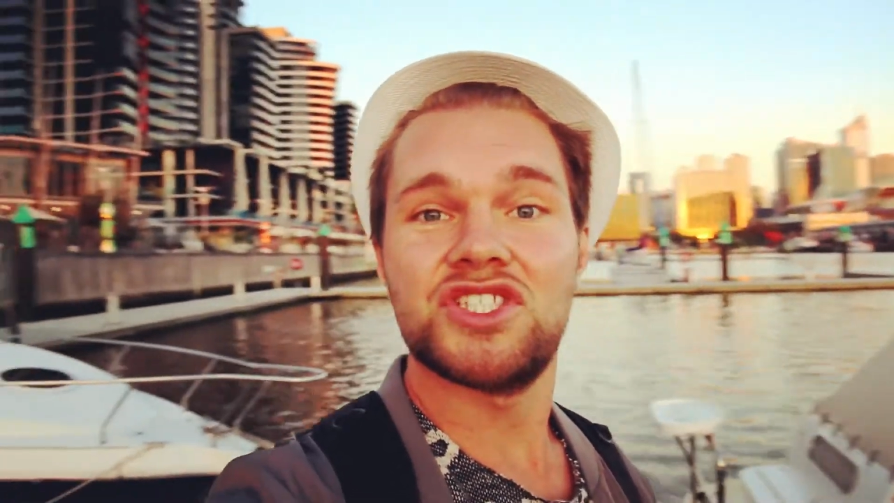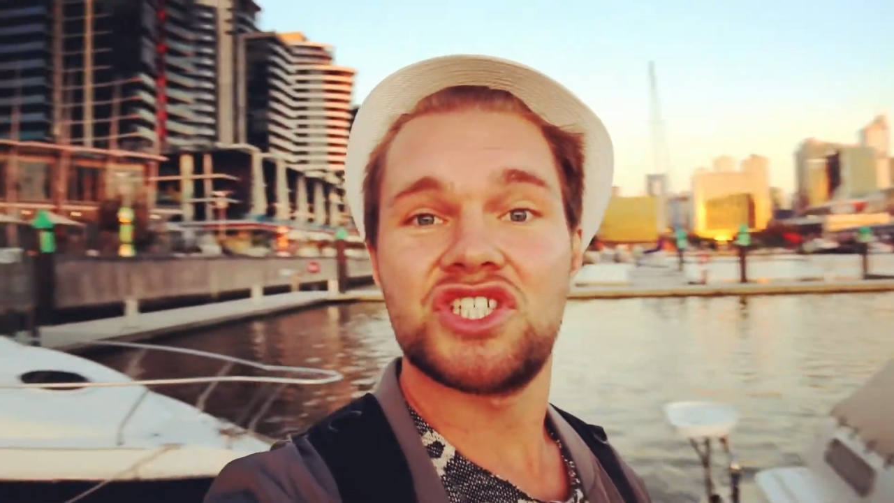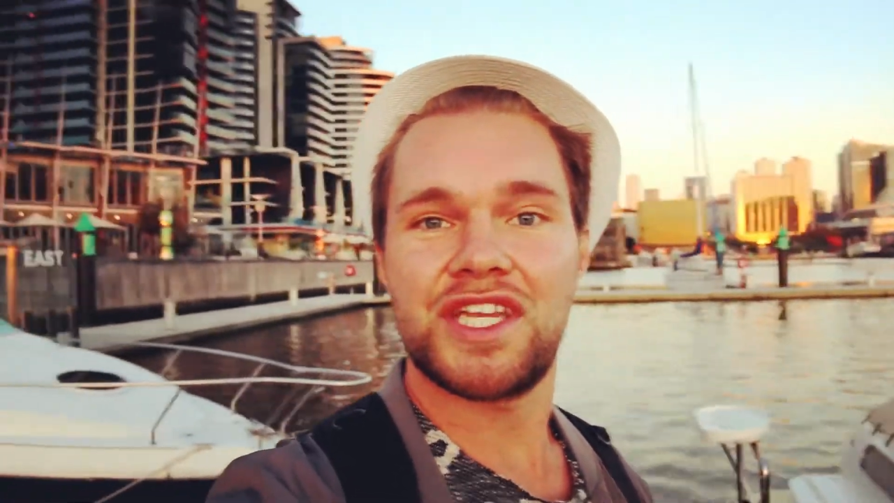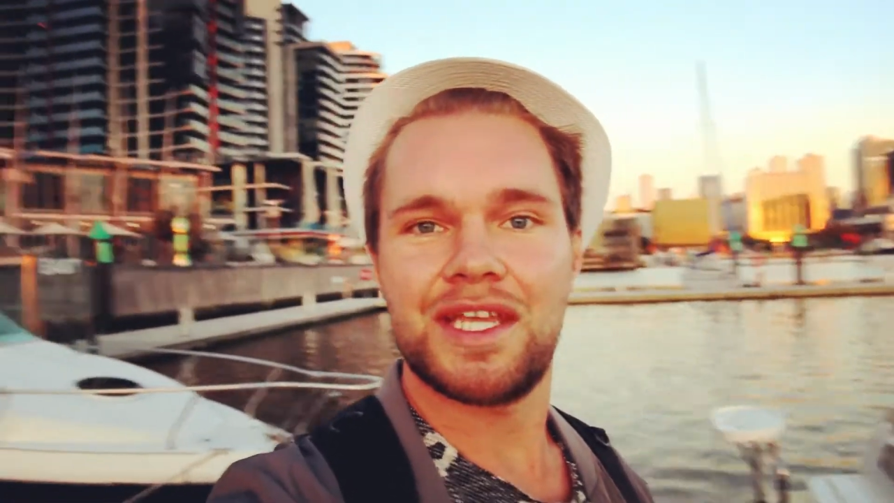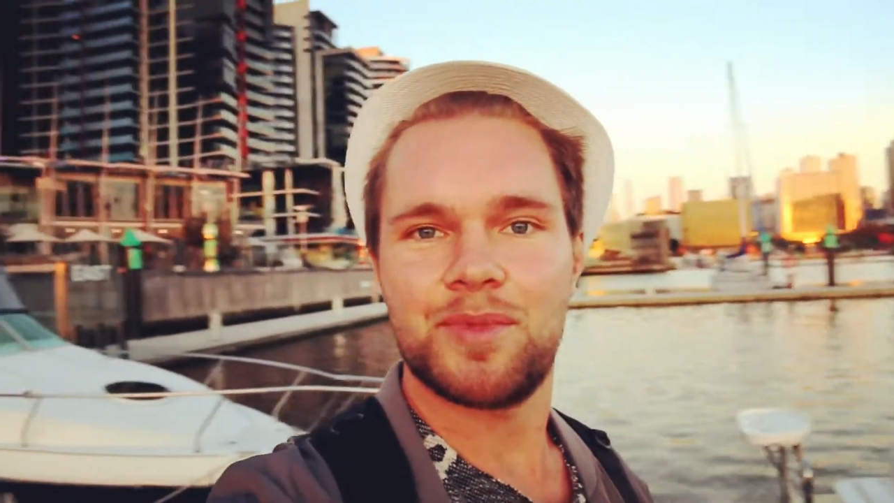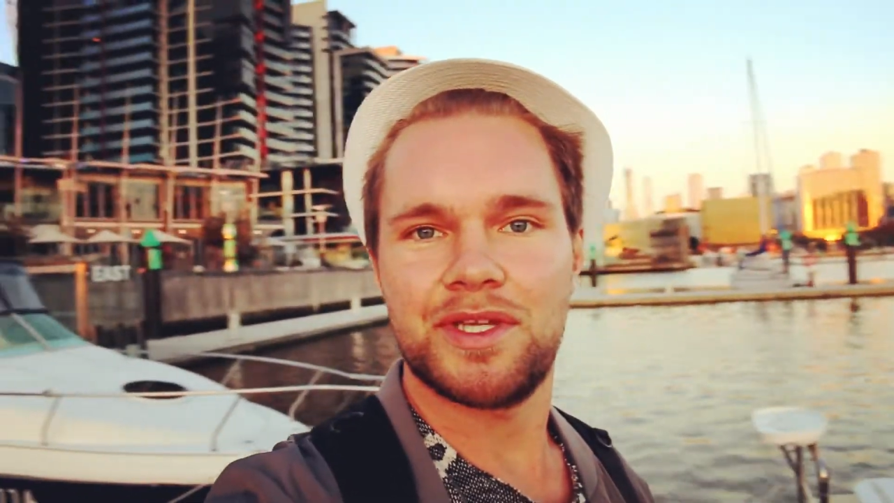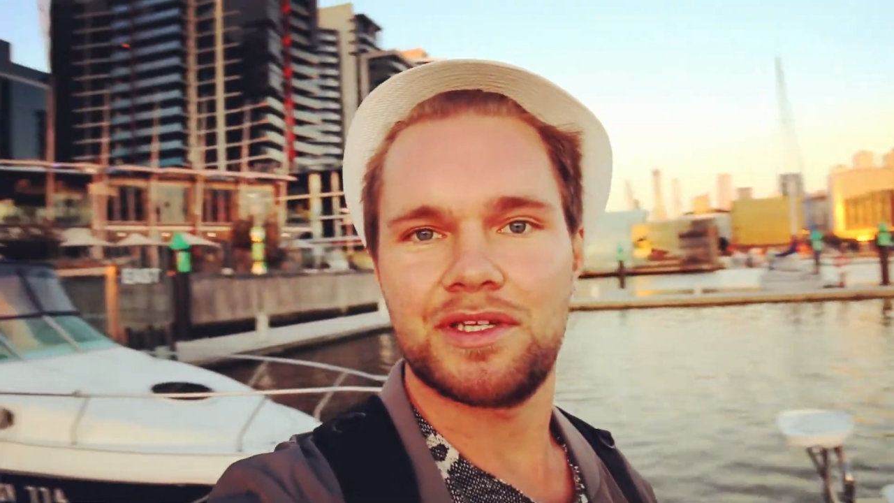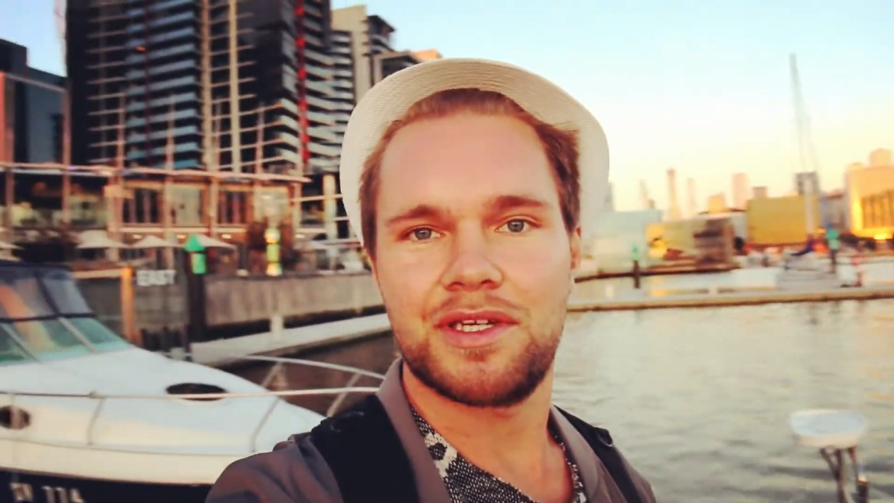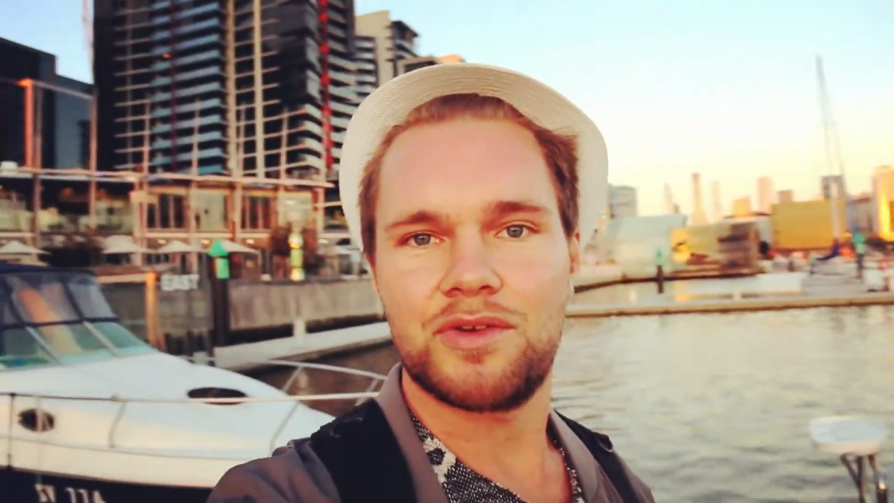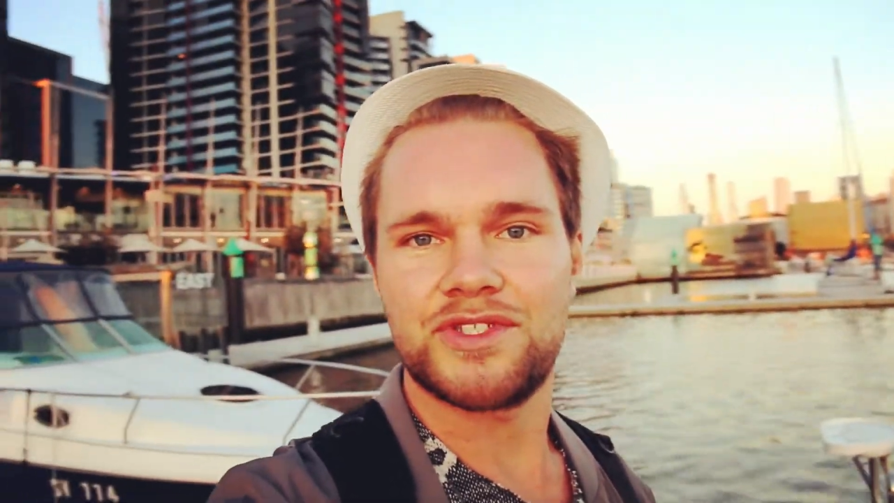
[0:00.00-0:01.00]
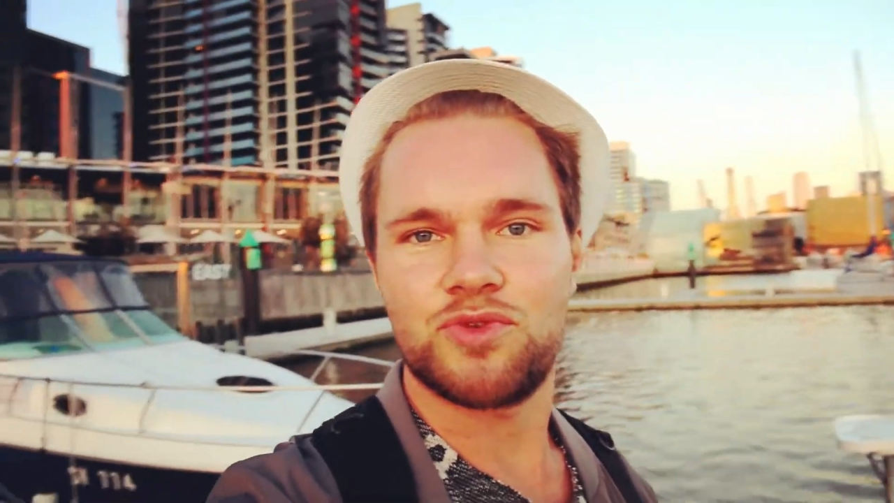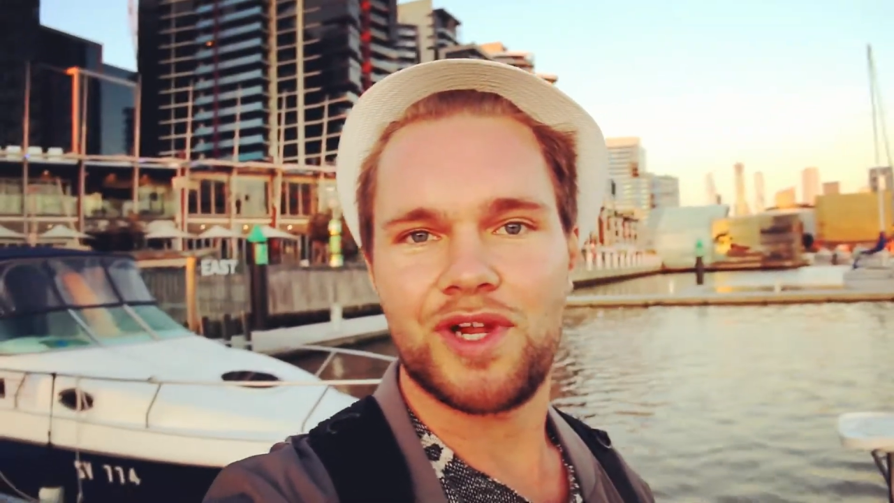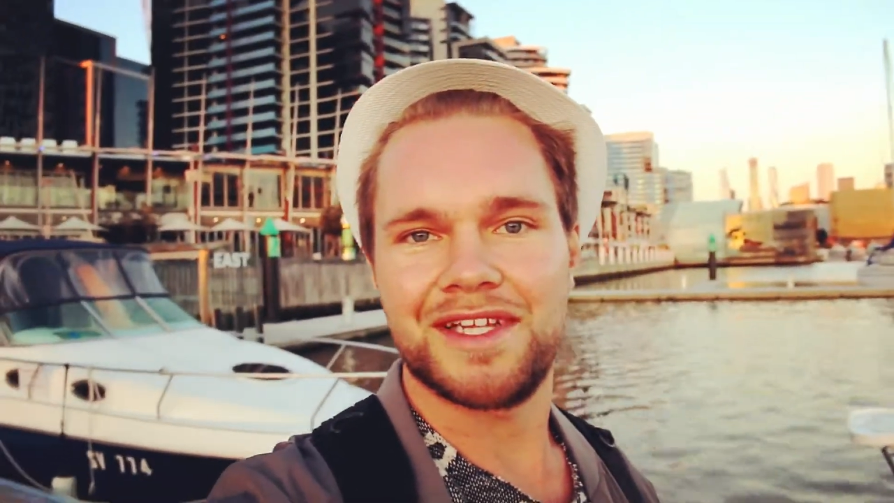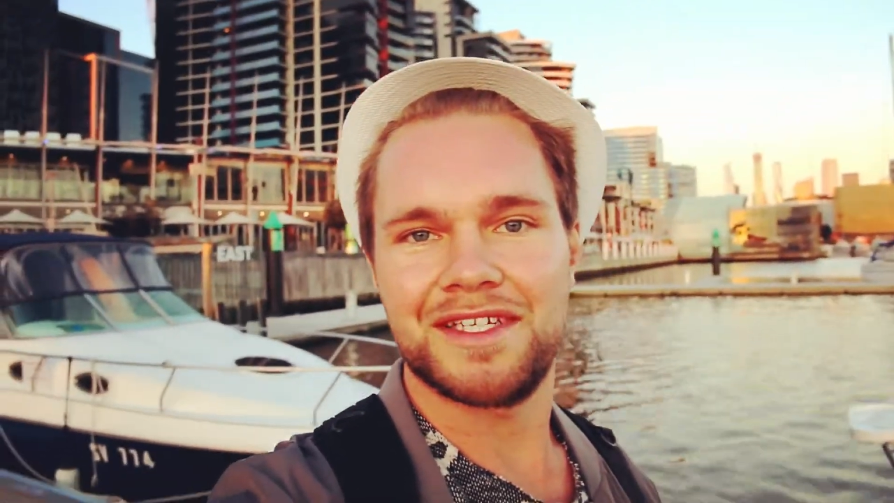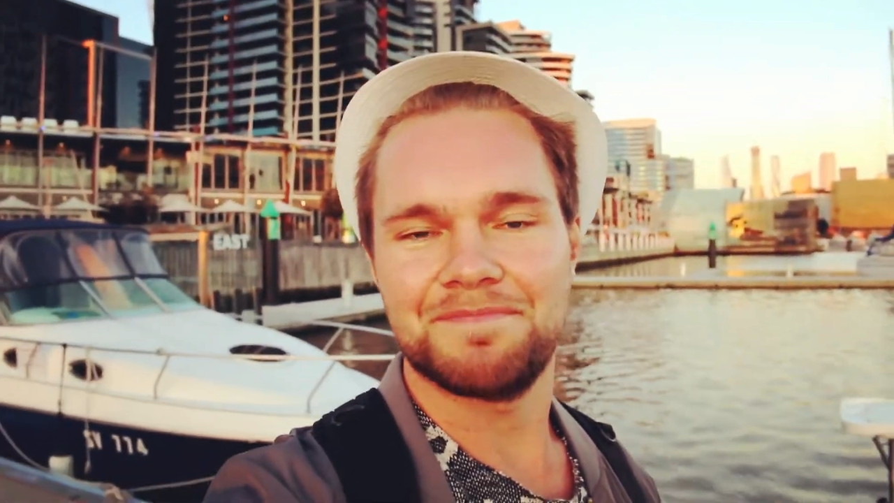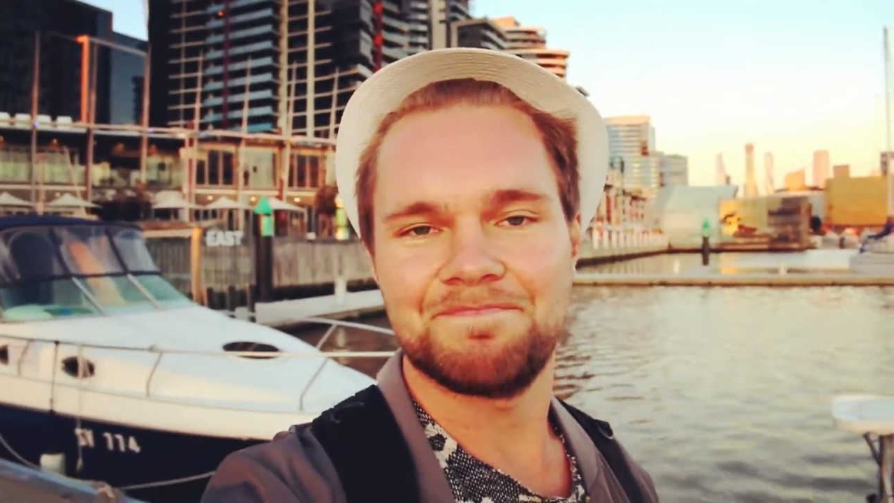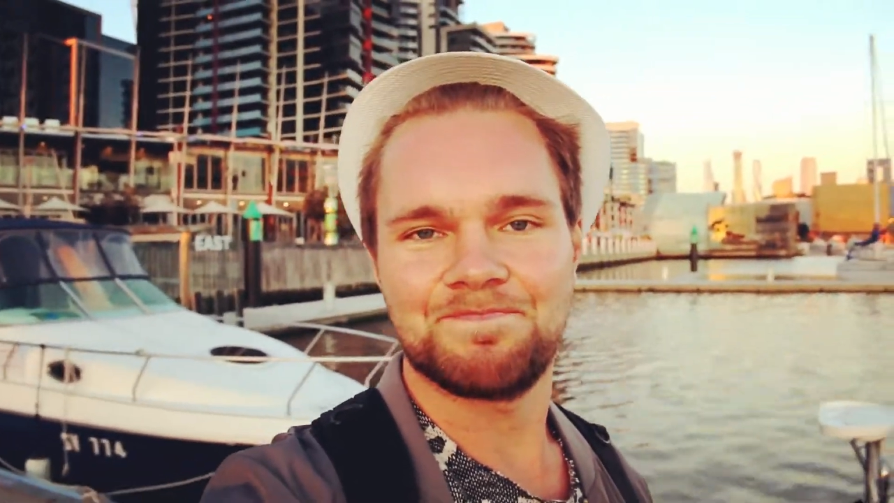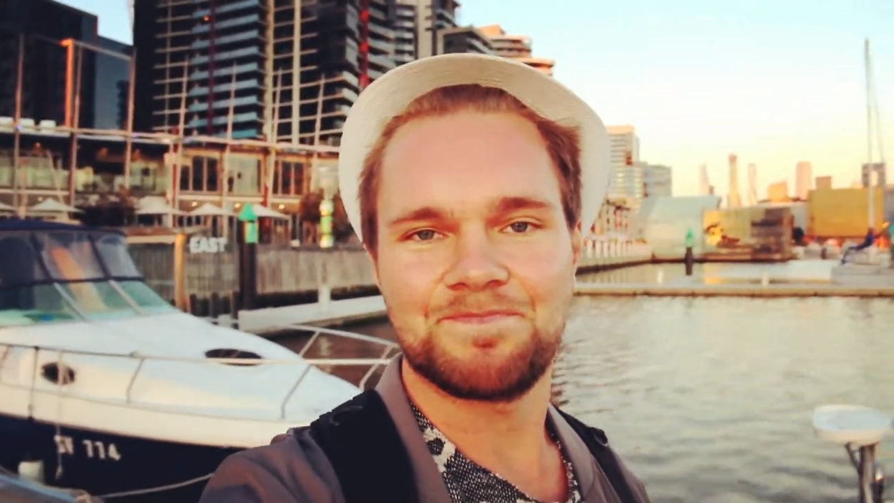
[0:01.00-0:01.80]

cheap here in Australia.